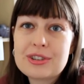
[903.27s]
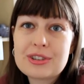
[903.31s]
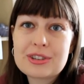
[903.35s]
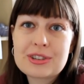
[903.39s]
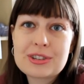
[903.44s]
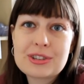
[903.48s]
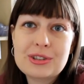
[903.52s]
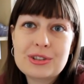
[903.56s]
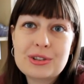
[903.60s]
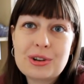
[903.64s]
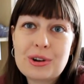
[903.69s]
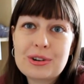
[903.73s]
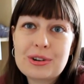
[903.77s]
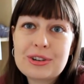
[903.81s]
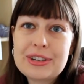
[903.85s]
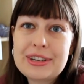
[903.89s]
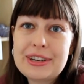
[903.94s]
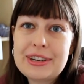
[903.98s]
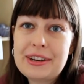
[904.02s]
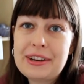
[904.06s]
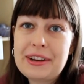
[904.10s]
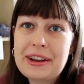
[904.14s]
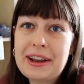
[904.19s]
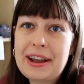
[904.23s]
just
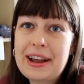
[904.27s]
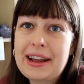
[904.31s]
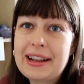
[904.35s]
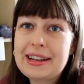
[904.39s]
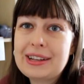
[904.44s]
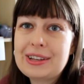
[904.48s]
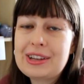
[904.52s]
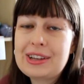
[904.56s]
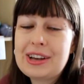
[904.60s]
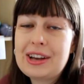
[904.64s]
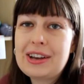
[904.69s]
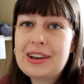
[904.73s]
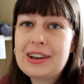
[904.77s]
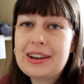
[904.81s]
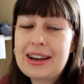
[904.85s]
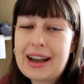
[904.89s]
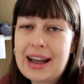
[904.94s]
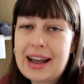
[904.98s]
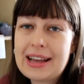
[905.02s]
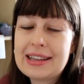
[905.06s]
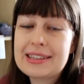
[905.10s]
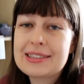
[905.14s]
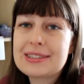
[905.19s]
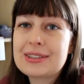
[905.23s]
naughty and
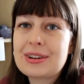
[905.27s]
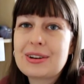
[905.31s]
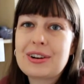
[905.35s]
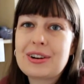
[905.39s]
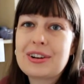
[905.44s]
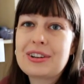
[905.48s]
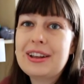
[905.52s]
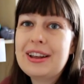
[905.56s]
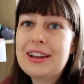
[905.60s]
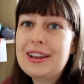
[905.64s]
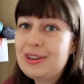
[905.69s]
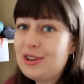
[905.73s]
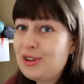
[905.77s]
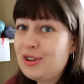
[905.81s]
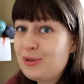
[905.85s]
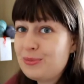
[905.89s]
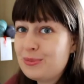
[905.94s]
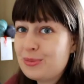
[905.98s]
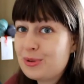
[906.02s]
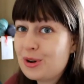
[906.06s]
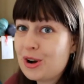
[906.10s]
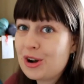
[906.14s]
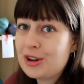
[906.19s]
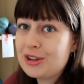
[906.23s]
cast on a new
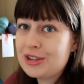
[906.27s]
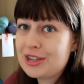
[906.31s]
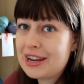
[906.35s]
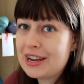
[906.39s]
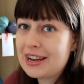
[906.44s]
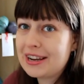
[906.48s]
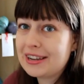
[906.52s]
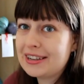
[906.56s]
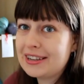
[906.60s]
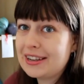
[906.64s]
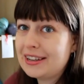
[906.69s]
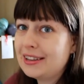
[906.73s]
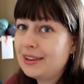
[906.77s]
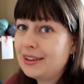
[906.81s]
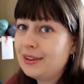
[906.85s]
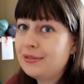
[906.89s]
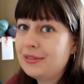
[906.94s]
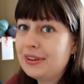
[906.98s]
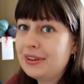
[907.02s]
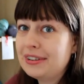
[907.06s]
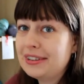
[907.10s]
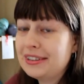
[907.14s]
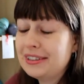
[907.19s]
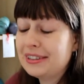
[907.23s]
project and I
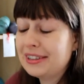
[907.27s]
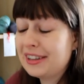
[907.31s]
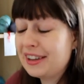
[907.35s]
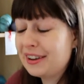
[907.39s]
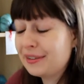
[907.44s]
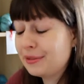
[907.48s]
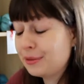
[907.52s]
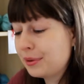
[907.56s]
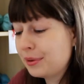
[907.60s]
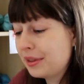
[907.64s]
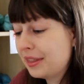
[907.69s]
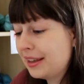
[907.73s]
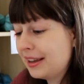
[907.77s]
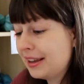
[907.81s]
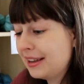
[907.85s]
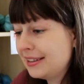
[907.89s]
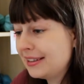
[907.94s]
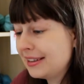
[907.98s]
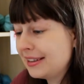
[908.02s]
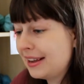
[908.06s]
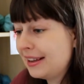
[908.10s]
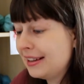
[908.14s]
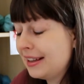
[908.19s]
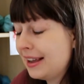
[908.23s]
fell in love with
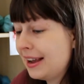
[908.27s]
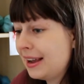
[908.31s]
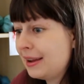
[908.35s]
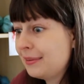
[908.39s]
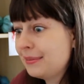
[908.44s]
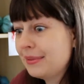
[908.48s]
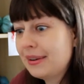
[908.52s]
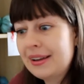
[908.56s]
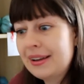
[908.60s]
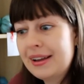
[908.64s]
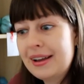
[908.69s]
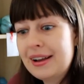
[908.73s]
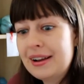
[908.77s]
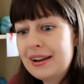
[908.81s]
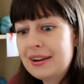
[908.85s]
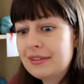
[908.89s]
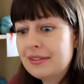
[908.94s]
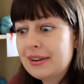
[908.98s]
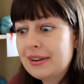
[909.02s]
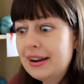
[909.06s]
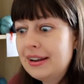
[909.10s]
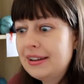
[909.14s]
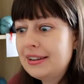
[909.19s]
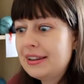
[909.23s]
it, and I'm
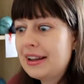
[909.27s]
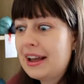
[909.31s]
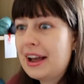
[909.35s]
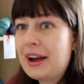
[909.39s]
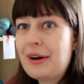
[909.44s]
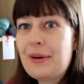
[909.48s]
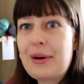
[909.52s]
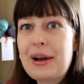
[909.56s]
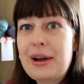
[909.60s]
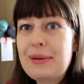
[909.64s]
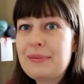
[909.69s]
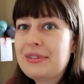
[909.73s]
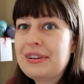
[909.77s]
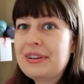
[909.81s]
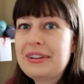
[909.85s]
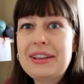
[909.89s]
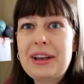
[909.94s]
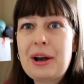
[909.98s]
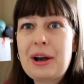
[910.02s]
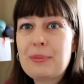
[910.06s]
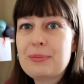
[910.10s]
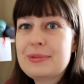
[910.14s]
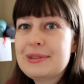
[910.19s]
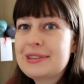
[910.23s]
really
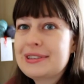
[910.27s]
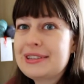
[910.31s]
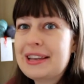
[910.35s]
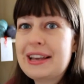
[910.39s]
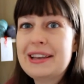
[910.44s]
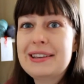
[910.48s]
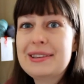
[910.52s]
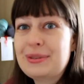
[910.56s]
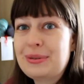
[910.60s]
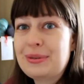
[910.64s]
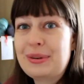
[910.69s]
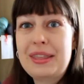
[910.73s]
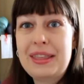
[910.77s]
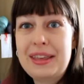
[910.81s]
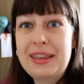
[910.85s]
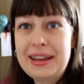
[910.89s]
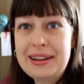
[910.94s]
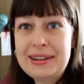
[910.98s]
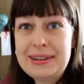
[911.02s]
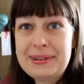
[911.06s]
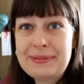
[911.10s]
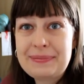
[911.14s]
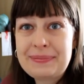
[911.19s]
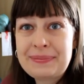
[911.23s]
obsessed with
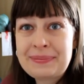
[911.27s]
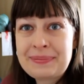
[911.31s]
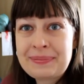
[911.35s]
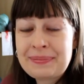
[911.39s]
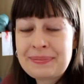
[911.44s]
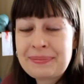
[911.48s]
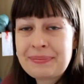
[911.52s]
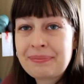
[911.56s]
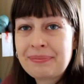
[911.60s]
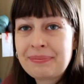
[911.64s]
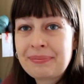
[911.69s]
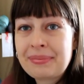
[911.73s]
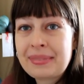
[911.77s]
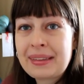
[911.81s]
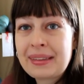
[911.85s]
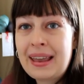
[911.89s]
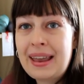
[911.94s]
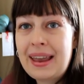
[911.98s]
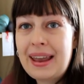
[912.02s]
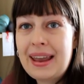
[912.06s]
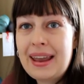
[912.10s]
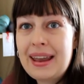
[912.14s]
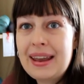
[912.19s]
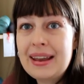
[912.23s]
it.
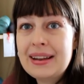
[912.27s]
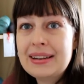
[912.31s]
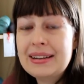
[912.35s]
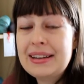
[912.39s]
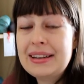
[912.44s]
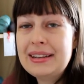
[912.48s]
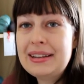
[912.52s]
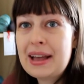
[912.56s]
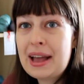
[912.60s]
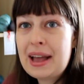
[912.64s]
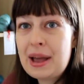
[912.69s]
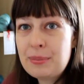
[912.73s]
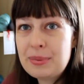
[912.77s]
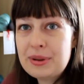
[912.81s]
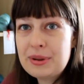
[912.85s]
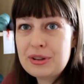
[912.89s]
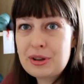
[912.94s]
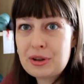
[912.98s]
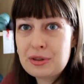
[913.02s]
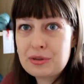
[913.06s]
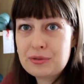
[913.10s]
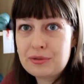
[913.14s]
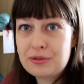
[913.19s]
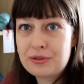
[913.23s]
And it happened
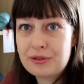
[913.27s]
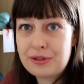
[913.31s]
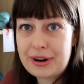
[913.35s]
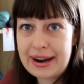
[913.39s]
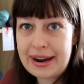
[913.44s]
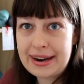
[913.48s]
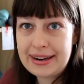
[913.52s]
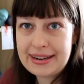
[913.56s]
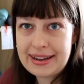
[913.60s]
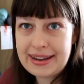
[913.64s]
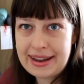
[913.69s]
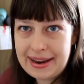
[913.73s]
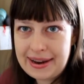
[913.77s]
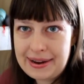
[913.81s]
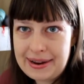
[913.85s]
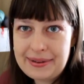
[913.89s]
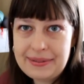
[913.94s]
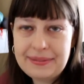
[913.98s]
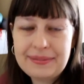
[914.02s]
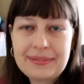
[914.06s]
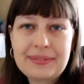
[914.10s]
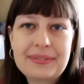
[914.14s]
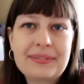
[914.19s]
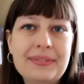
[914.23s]
on Friday.
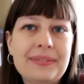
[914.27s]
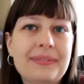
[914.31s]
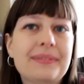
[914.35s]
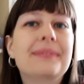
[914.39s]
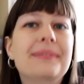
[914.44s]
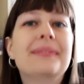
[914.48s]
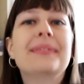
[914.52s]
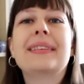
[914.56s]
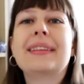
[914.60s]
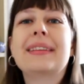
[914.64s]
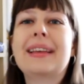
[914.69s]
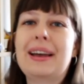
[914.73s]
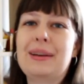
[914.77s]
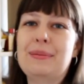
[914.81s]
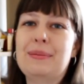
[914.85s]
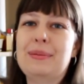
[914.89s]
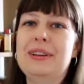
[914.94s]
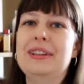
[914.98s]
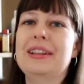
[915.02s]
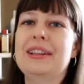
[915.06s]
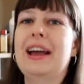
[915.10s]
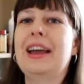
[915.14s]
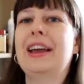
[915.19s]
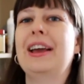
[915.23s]
I
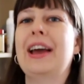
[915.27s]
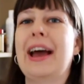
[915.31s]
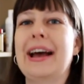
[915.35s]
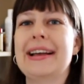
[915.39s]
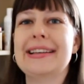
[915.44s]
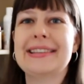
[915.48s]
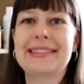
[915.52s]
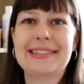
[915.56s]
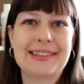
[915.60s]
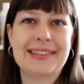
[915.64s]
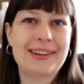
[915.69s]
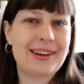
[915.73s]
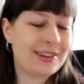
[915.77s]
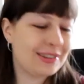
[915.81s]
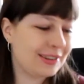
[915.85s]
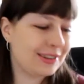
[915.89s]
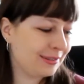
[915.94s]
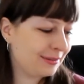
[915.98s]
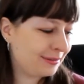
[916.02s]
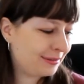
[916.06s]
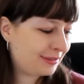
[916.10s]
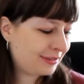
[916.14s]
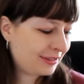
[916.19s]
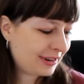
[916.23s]
mean, I cast it
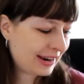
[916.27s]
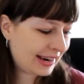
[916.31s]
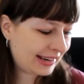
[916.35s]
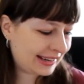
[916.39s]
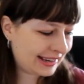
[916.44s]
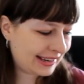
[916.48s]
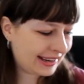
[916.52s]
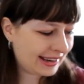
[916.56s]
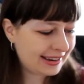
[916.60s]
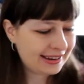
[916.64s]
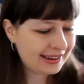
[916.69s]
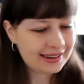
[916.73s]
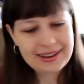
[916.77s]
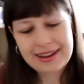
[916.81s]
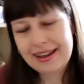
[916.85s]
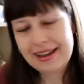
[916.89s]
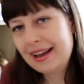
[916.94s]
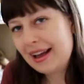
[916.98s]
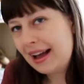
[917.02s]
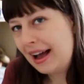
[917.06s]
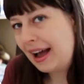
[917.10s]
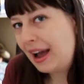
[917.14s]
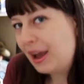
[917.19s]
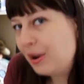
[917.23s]
on Friday.
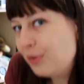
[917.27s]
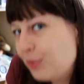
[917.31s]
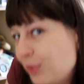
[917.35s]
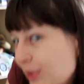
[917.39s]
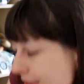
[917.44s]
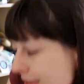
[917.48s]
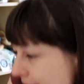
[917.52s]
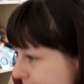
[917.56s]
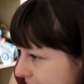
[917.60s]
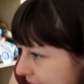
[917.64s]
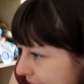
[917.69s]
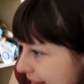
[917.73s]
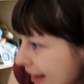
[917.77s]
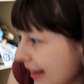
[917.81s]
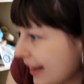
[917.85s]
I was,